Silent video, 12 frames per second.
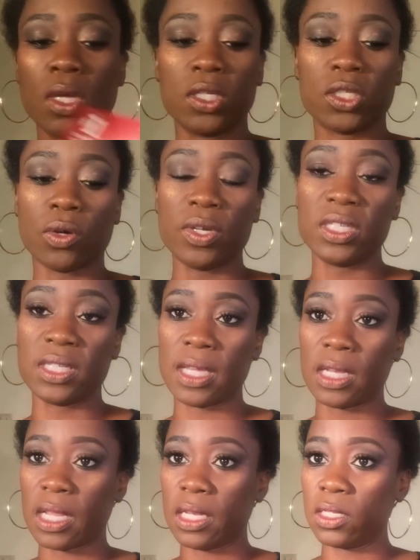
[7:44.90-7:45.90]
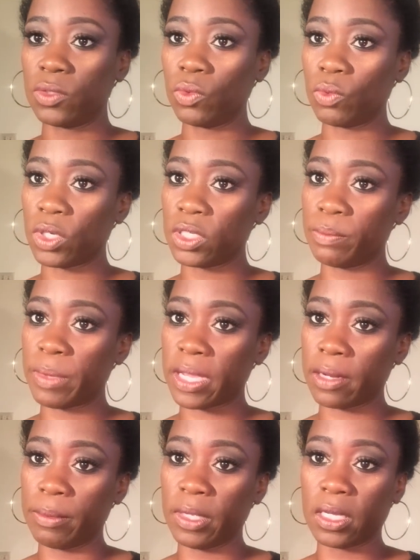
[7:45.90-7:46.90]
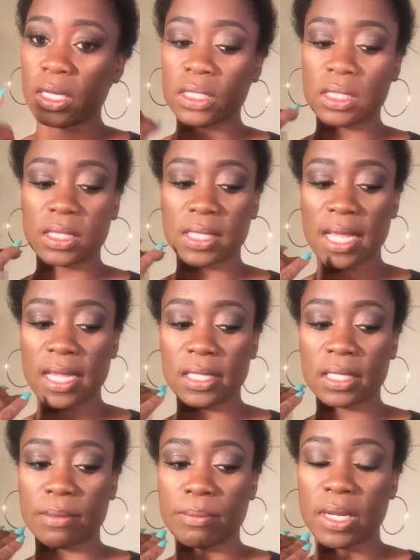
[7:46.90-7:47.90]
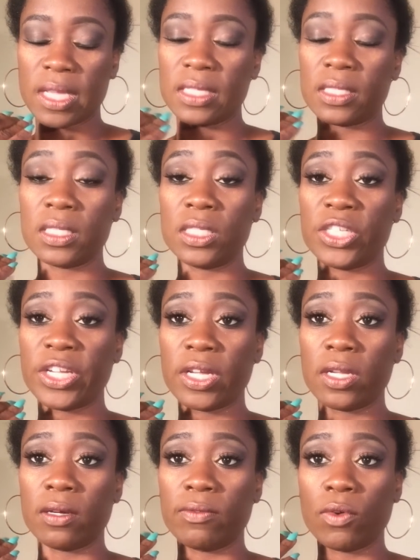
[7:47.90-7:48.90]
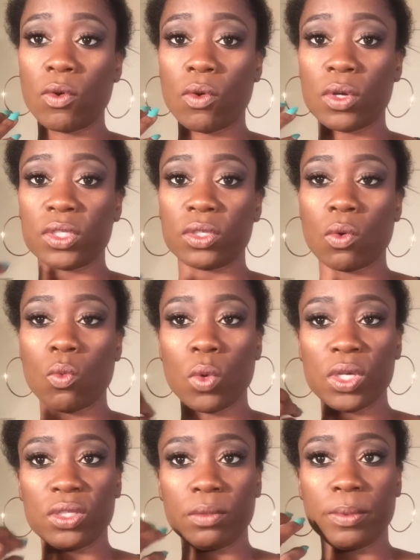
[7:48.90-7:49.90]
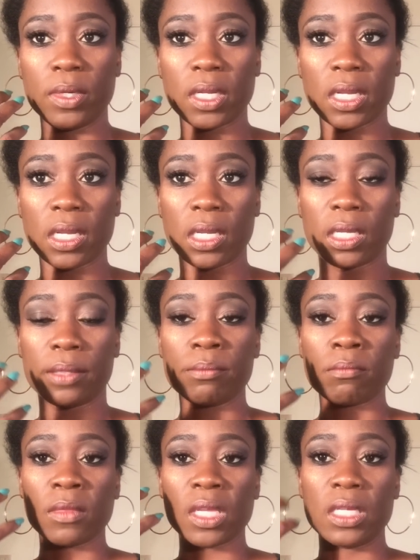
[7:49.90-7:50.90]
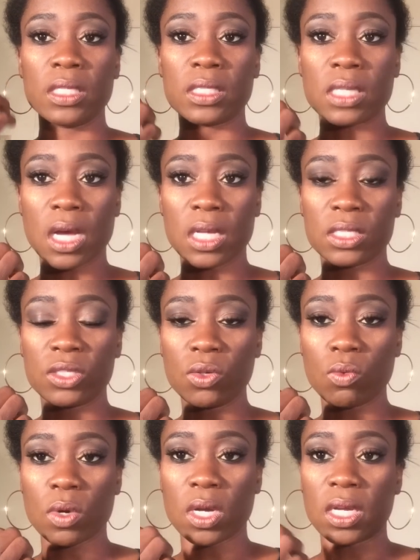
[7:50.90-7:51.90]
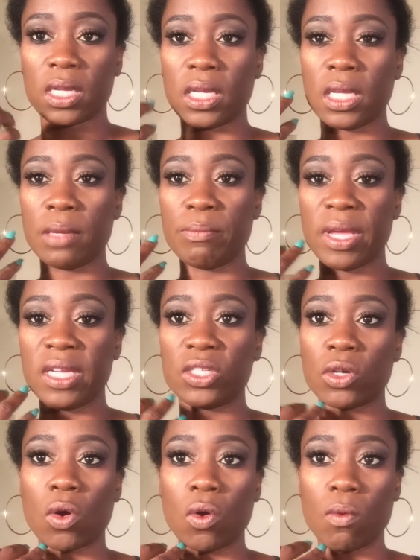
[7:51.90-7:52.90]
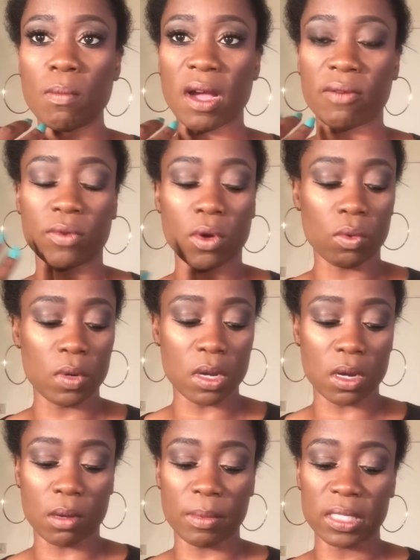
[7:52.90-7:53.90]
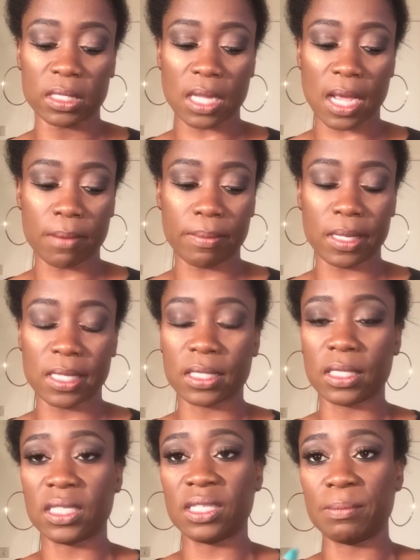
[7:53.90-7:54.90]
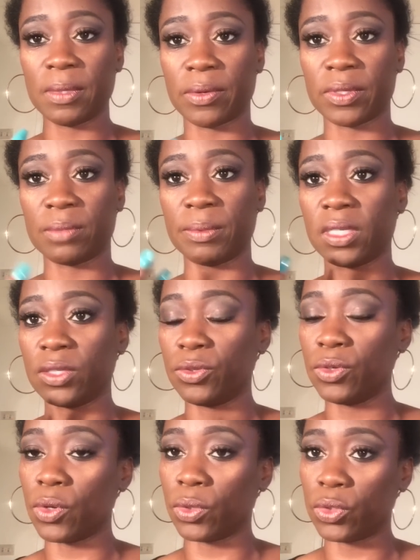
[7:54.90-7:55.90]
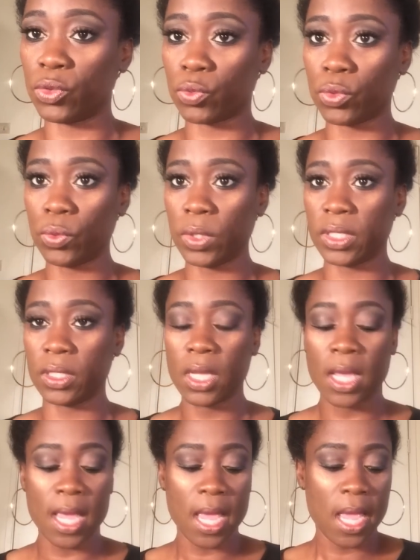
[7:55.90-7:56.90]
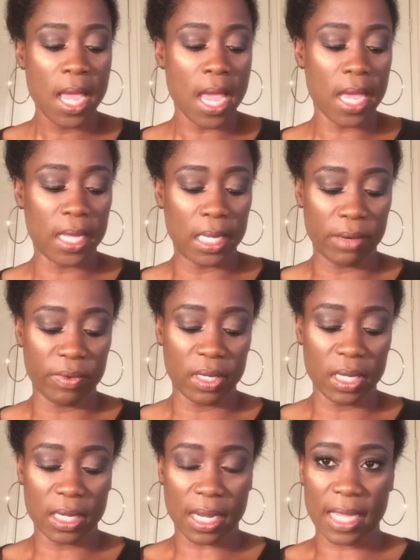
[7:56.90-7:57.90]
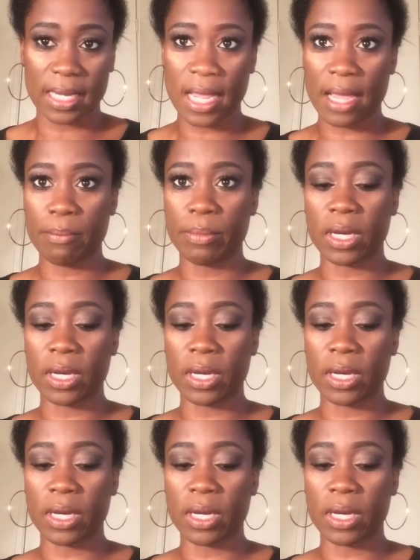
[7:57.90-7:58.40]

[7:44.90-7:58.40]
So he said that this one works better because it stays in place. The gel, of course, once you put it in, it starts to run. It makes your whole mouth go numb. It's not a pleasant experience because you go to drooling and everything like that.